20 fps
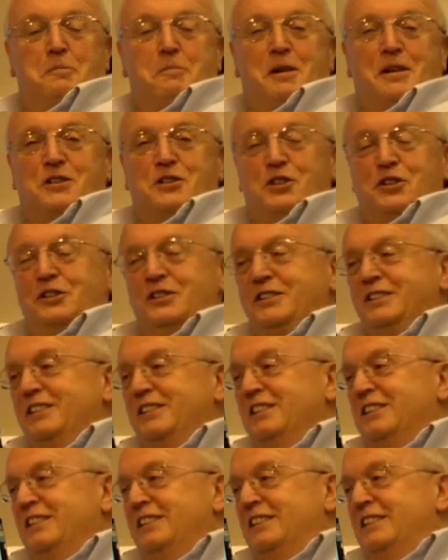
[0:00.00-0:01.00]
imagine,
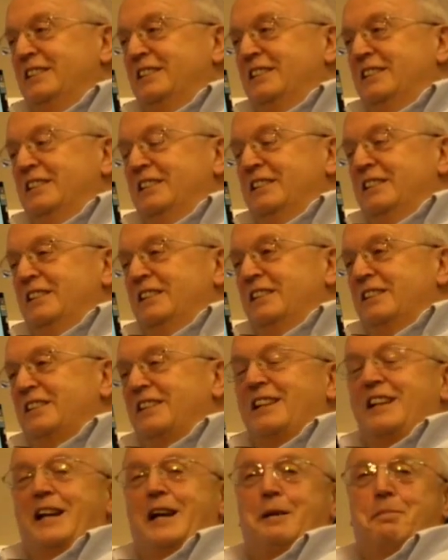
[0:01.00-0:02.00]

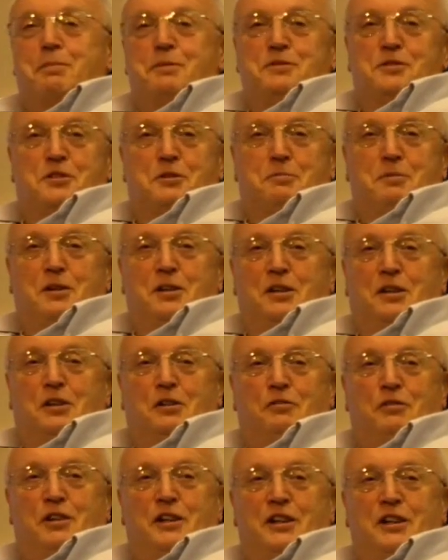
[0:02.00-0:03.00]
that happens to be a
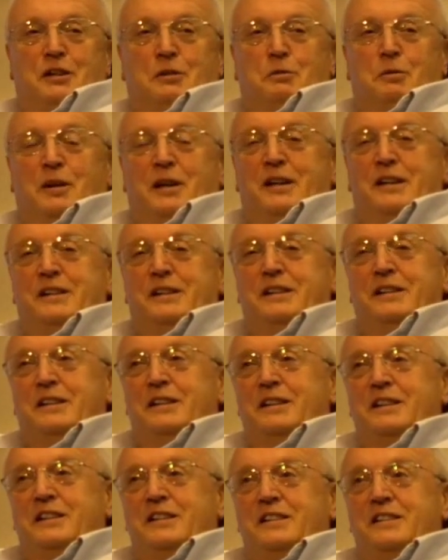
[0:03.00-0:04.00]
career when
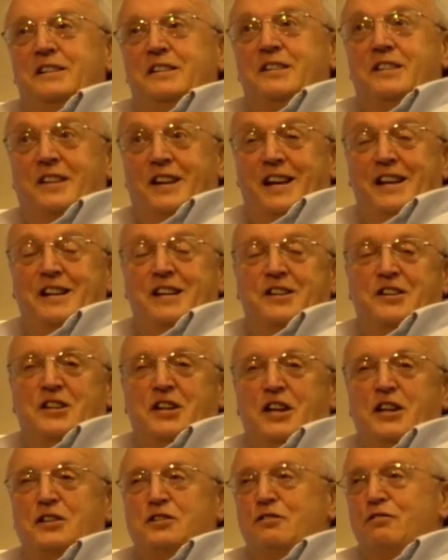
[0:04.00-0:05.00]
then at the
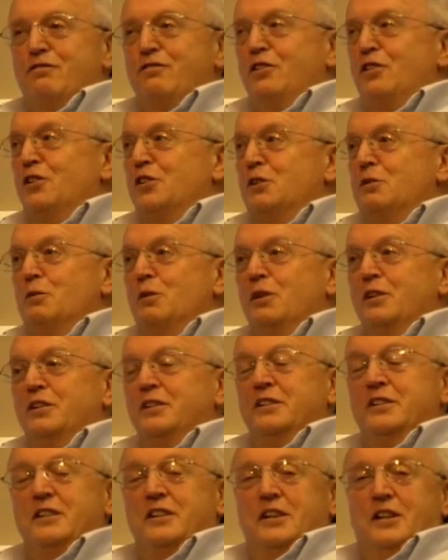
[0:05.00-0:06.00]
age of
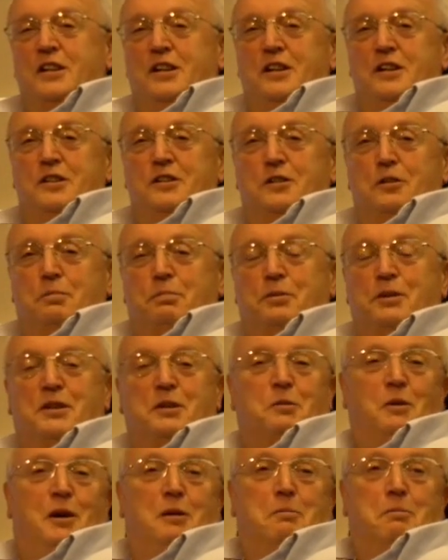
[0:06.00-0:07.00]
41, you're pretty
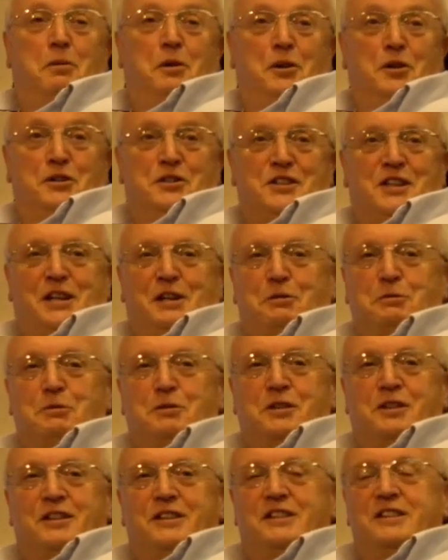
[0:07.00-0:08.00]
well burnt
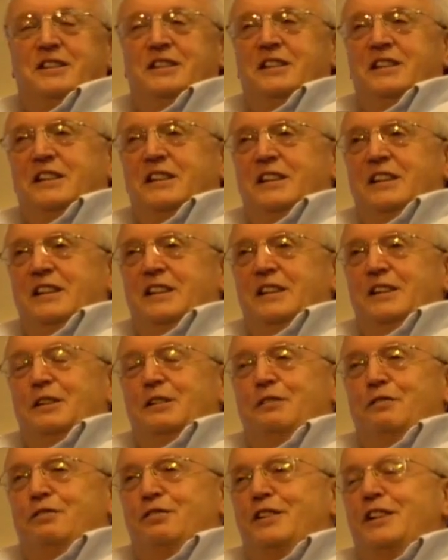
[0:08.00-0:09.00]
out.
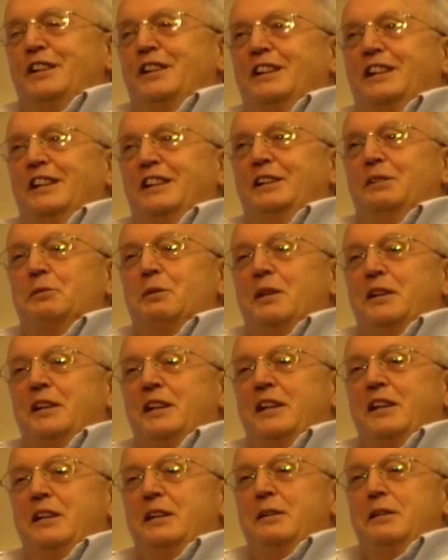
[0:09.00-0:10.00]
And frankly, when
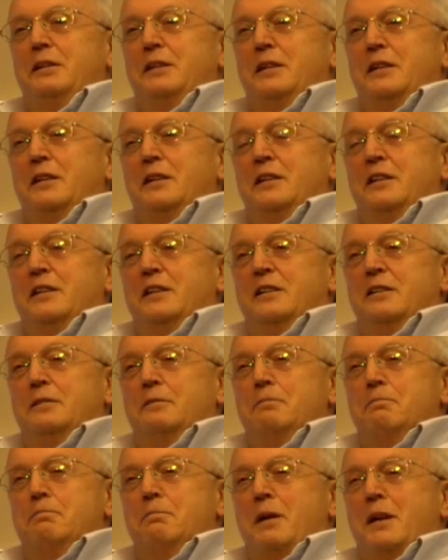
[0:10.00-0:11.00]
a
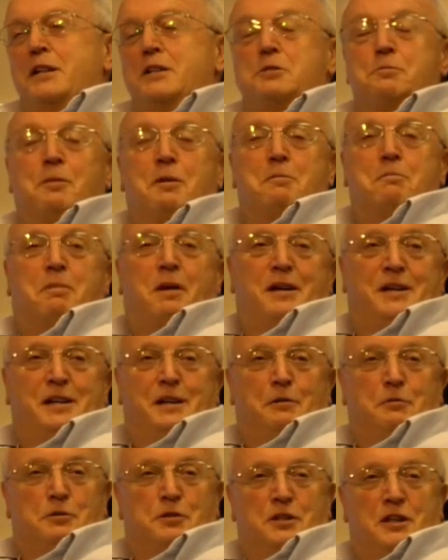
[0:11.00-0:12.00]
management
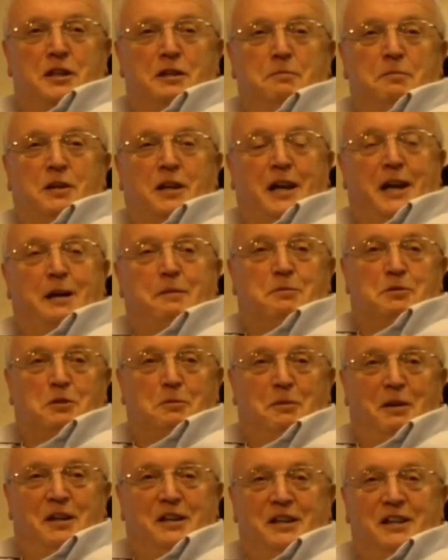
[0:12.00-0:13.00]
buyout team came to
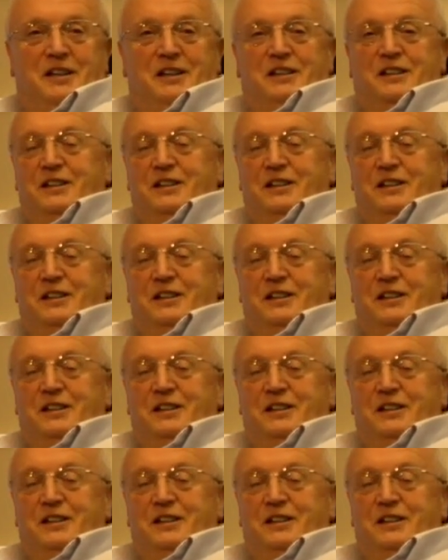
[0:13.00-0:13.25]
me